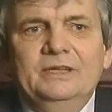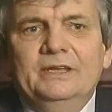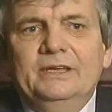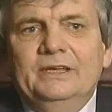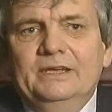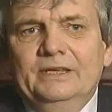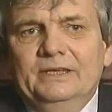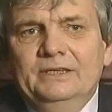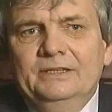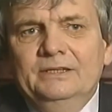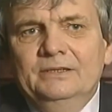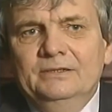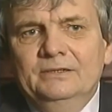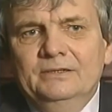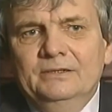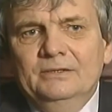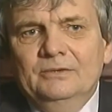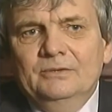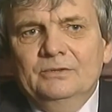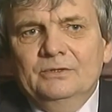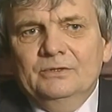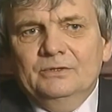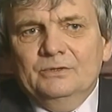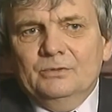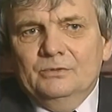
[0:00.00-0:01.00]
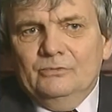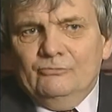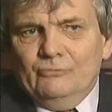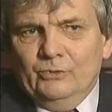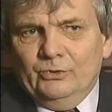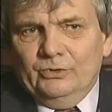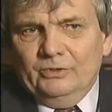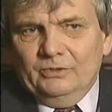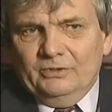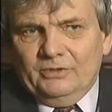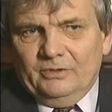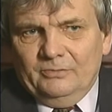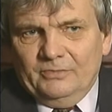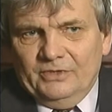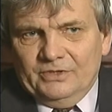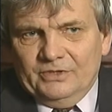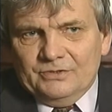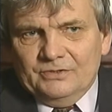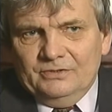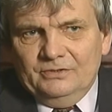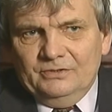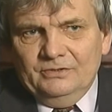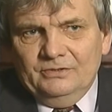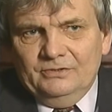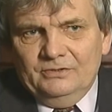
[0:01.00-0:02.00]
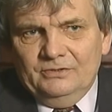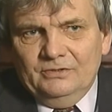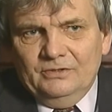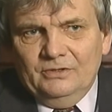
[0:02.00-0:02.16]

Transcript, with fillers: lead to a royal commission